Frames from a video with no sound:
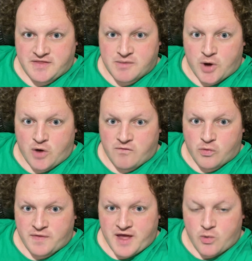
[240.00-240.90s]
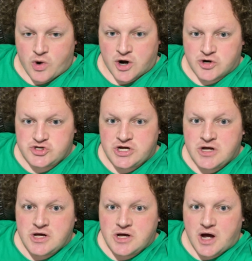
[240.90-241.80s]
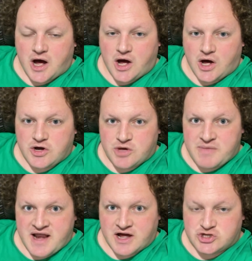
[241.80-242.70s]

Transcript: them over when they weren't committing